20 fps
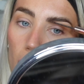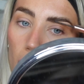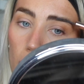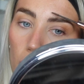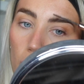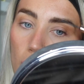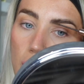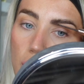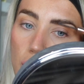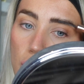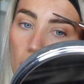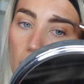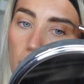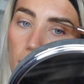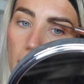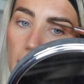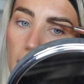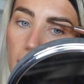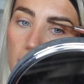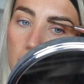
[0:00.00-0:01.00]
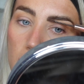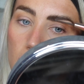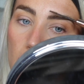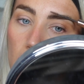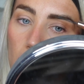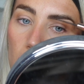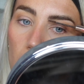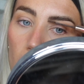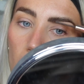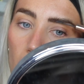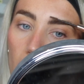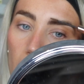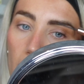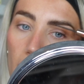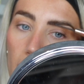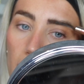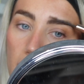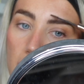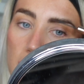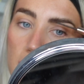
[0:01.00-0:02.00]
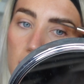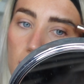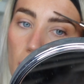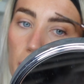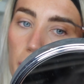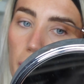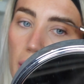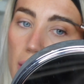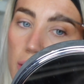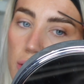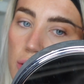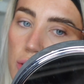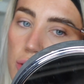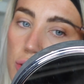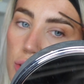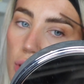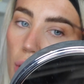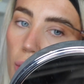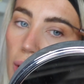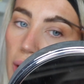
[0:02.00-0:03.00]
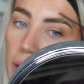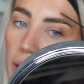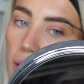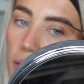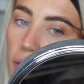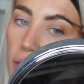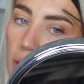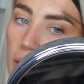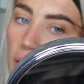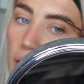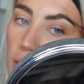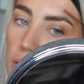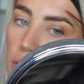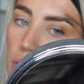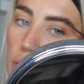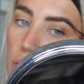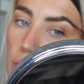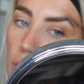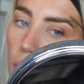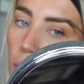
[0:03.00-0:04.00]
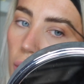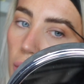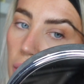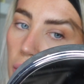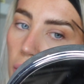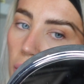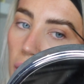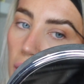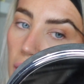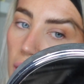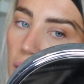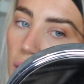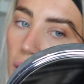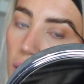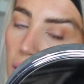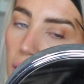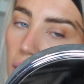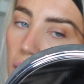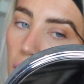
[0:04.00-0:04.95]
Always try and make this one look higher because my brows are so uneven and it's so annoying.